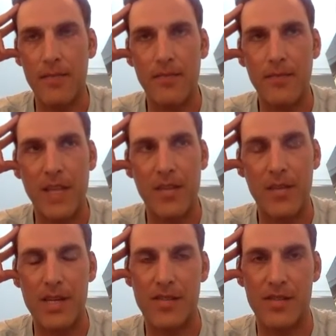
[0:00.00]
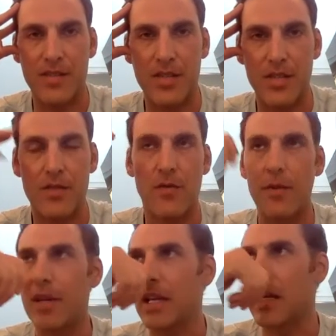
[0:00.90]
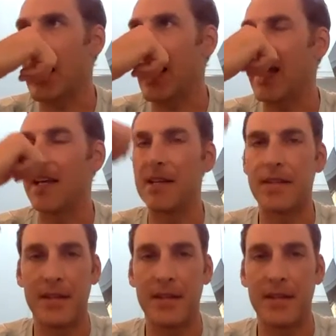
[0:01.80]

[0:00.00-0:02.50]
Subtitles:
make the best decisions for me, and